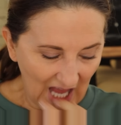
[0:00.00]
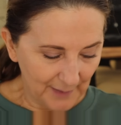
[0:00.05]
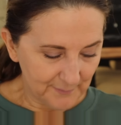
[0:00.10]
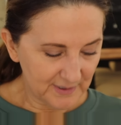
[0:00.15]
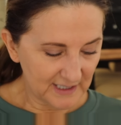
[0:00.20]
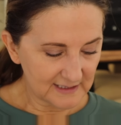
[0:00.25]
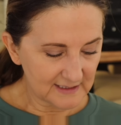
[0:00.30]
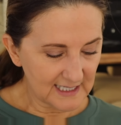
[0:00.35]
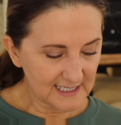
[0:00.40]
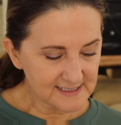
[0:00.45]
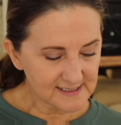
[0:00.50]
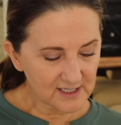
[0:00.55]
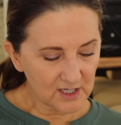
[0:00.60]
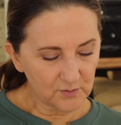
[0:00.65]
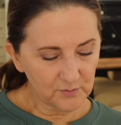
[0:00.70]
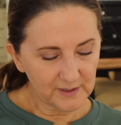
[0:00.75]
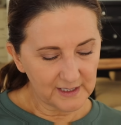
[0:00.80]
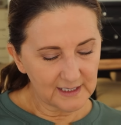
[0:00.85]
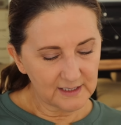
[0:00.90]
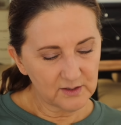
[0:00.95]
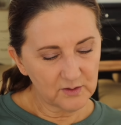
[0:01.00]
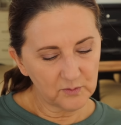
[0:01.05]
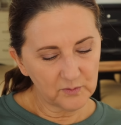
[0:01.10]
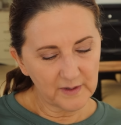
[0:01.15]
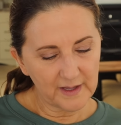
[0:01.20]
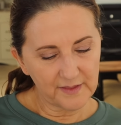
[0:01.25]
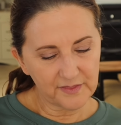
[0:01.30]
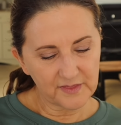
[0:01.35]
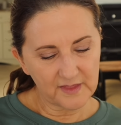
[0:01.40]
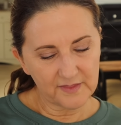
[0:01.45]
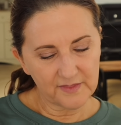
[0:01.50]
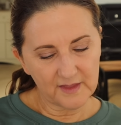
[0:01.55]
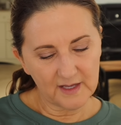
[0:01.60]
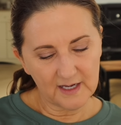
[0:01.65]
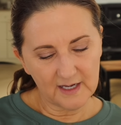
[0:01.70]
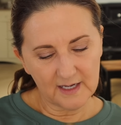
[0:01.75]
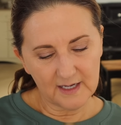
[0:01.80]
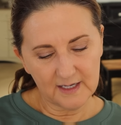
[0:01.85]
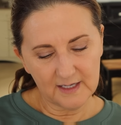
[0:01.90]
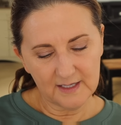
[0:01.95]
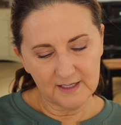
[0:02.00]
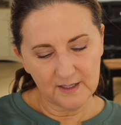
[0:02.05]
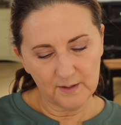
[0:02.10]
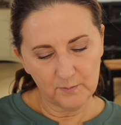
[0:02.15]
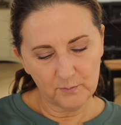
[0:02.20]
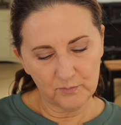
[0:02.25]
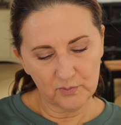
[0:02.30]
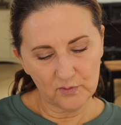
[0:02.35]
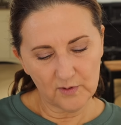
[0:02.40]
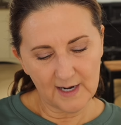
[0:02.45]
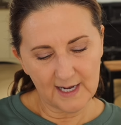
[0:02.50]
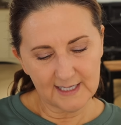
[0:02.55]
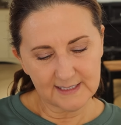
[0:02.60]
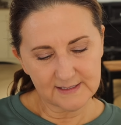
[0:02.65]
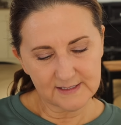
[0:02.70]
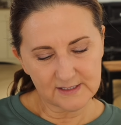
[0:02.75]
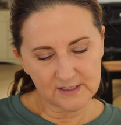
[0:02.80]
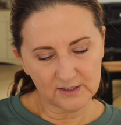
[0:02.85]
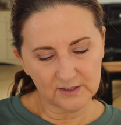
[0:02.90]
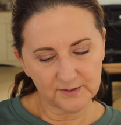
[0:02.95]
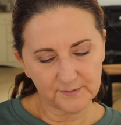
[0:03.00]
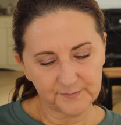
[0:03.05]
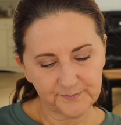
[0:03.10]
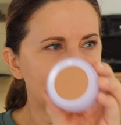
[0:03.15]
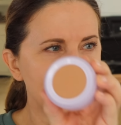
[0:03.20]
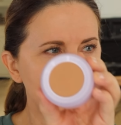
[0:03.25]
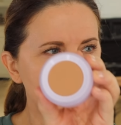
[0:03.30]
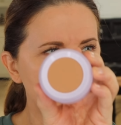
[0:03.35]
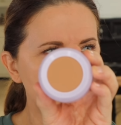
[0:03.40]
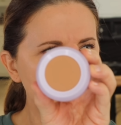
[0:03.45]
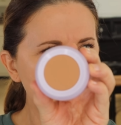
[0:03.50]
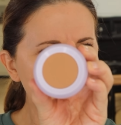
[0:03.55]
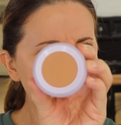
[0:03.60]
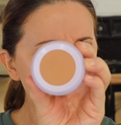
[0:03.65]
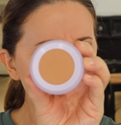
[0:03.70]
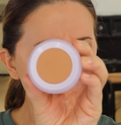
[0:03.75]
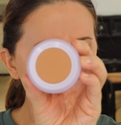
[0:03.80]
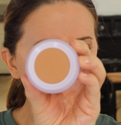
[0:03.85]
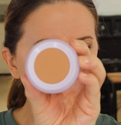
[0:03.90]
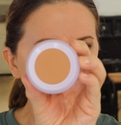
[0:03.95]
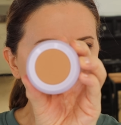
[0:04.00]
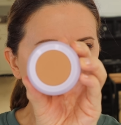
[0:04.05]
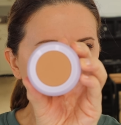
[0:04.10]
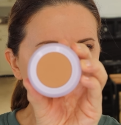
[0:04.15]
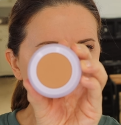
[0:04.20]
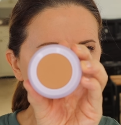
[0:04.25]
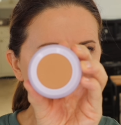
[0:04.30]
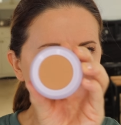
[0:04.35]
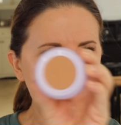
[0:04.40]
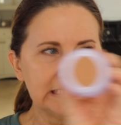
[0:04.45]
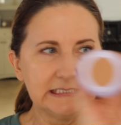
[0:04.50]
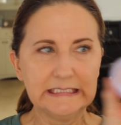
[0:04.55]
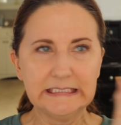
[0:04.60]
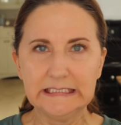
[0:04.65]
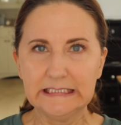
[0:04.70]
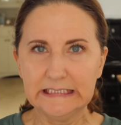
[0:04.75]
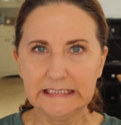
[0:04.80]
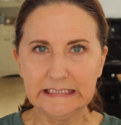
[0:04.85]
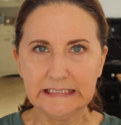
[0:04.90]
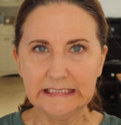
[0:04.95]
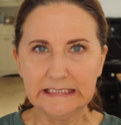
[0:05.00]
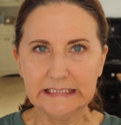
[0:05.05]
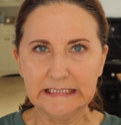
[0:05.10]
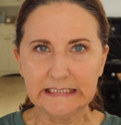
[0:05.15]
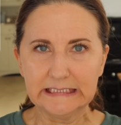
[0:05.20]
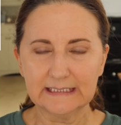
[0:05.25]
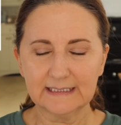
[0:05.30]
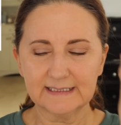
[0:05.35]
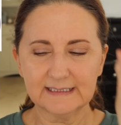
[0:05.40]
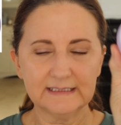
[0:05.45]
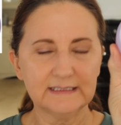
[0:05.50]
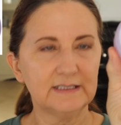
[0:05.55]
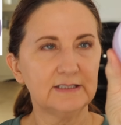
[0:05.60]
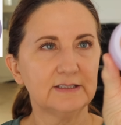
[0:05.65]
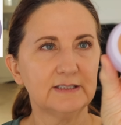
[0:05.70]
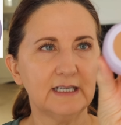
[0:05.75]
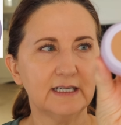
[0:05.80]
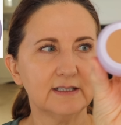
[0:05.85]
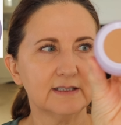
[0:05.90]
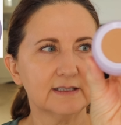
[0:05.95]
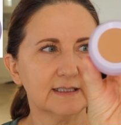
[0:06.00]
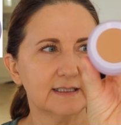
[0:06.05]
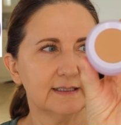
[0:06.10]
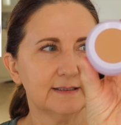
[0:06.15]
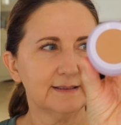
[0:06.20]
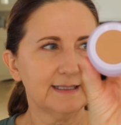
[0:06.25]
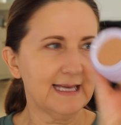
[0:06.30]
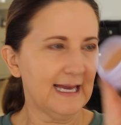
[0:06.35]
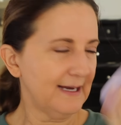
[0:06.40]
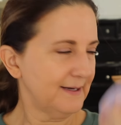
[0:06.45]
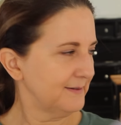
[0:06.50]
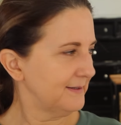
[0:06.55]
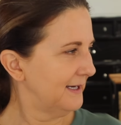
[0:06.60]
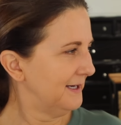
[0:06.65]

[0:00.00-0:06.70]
But let's go in with the bronzer. It looks, oh, looks a little dark. Yeah.